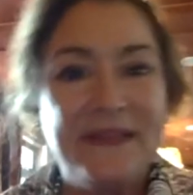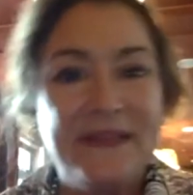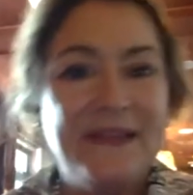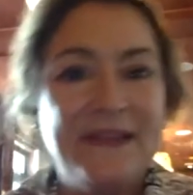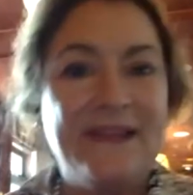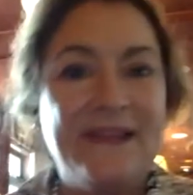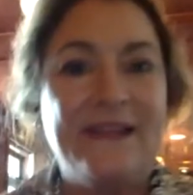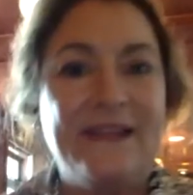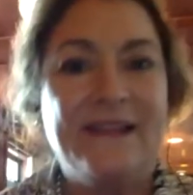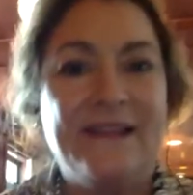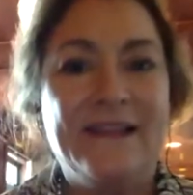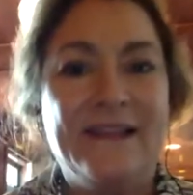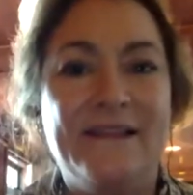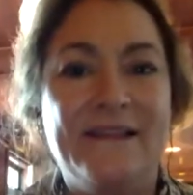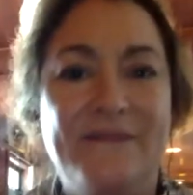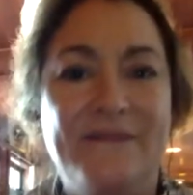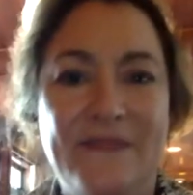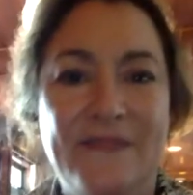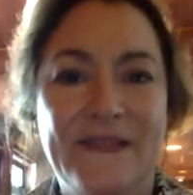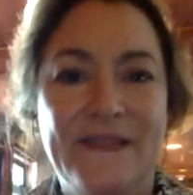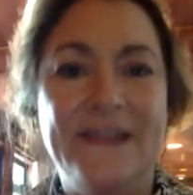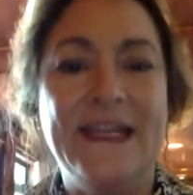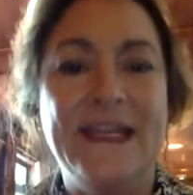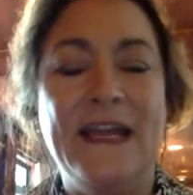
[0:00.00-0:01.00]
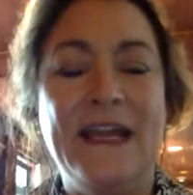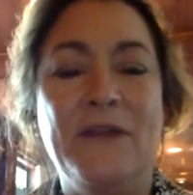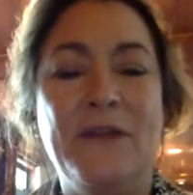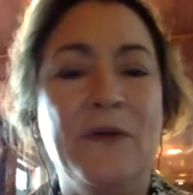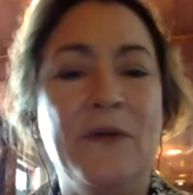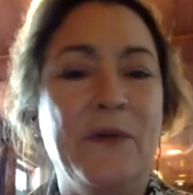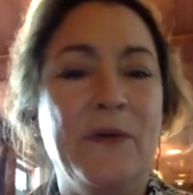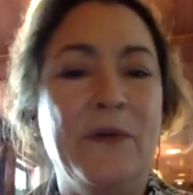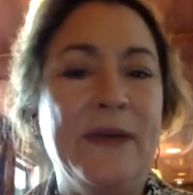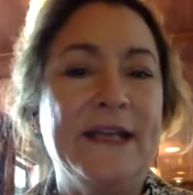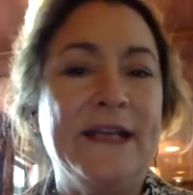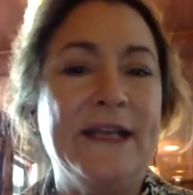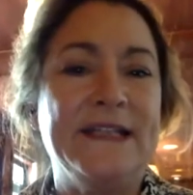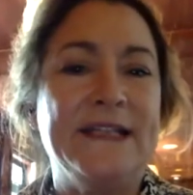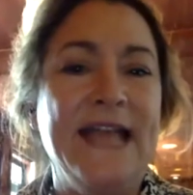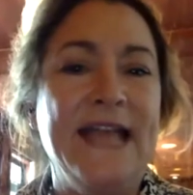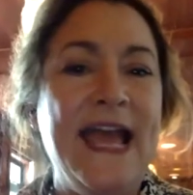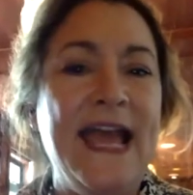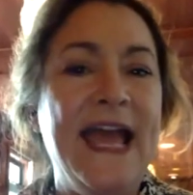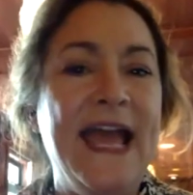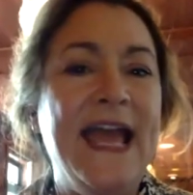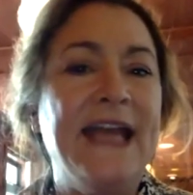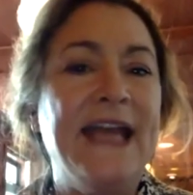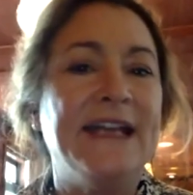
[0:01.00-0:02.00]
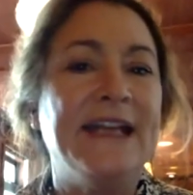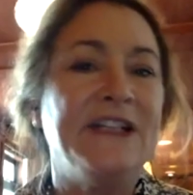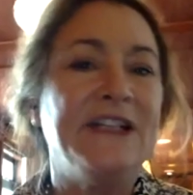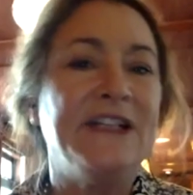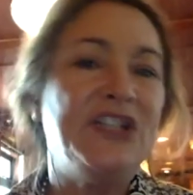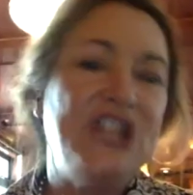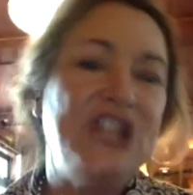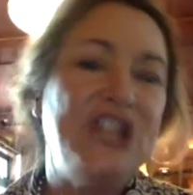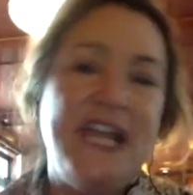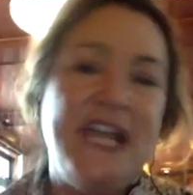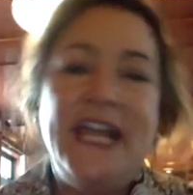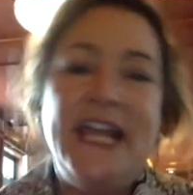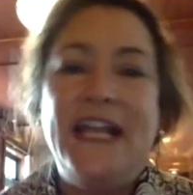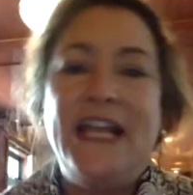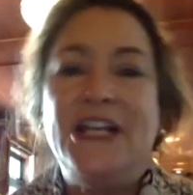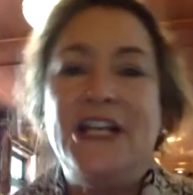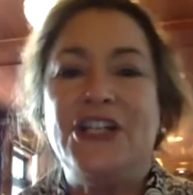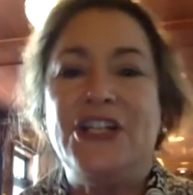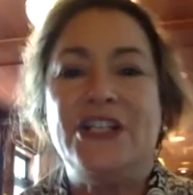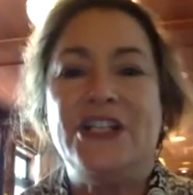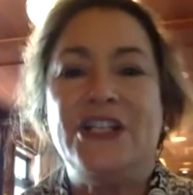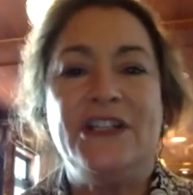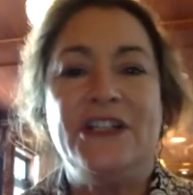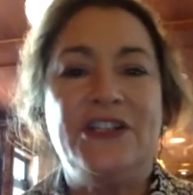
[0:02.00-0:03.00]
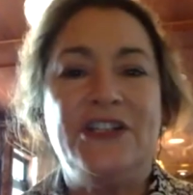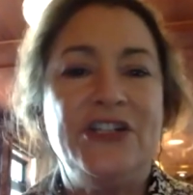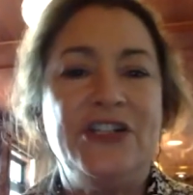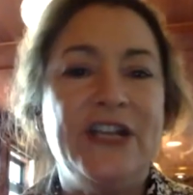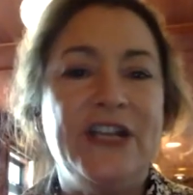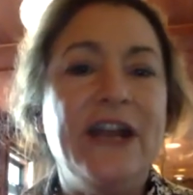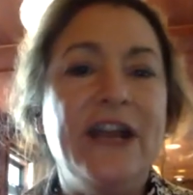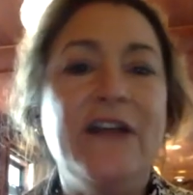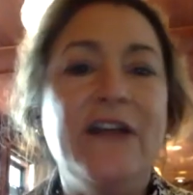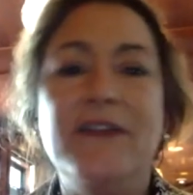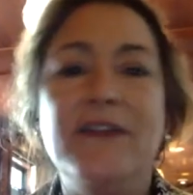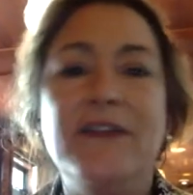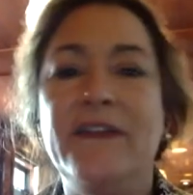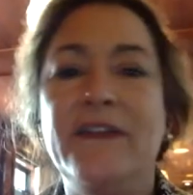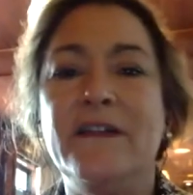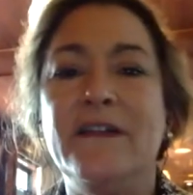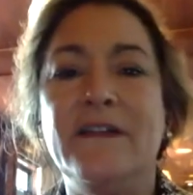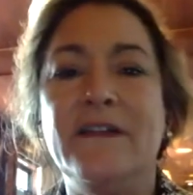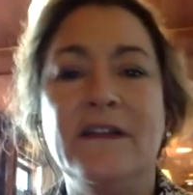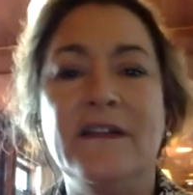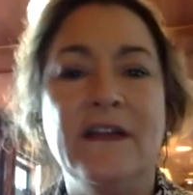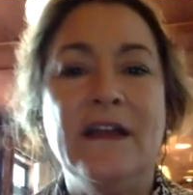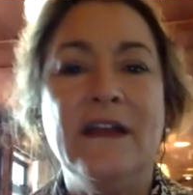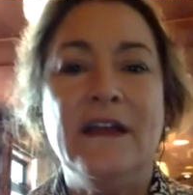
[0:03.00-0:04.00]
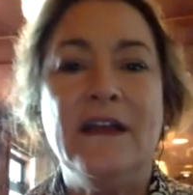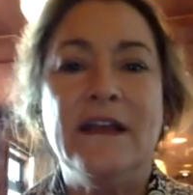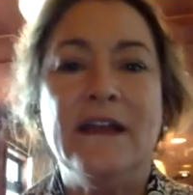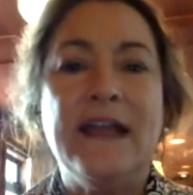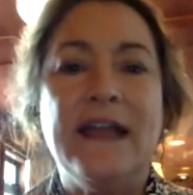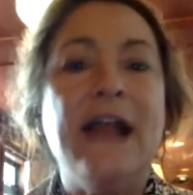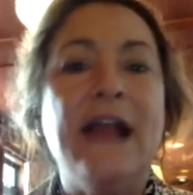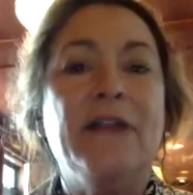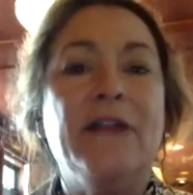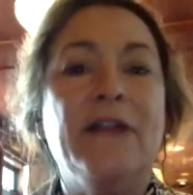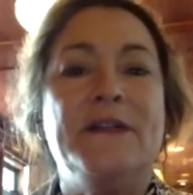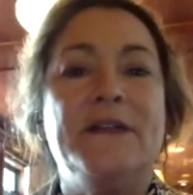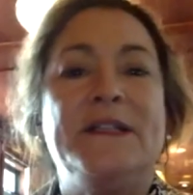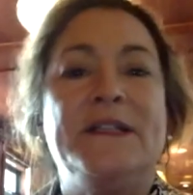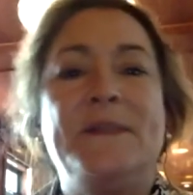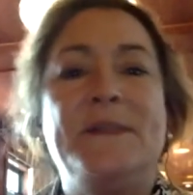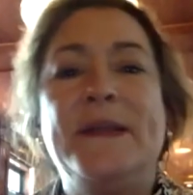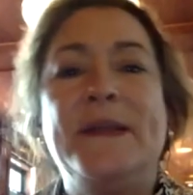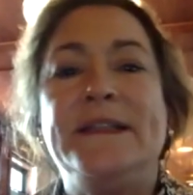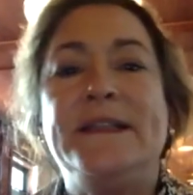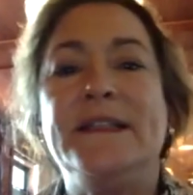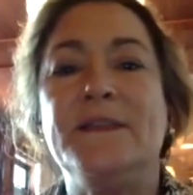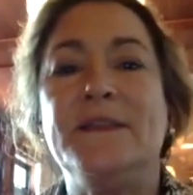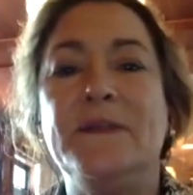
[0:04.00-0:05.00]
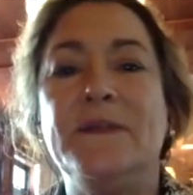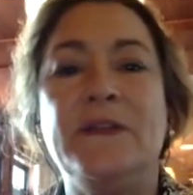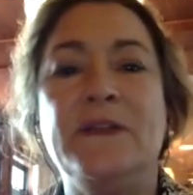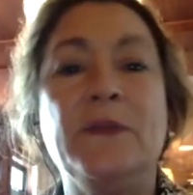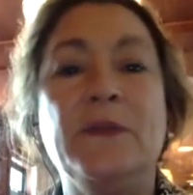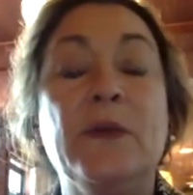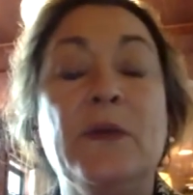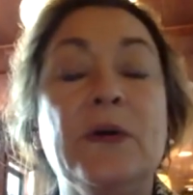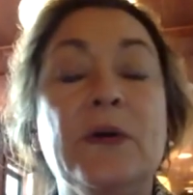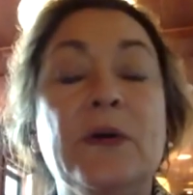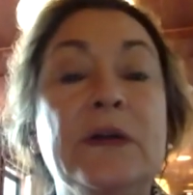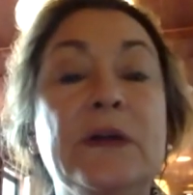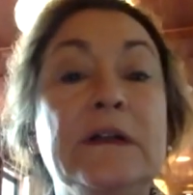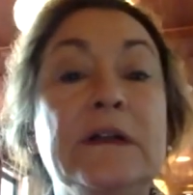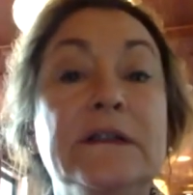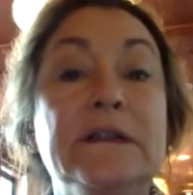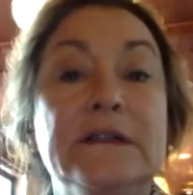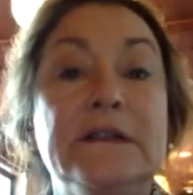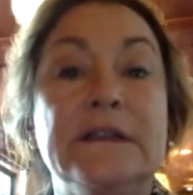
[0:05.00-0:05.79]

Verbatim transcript: The day where we get to hang and change and share the gallery spaces with the world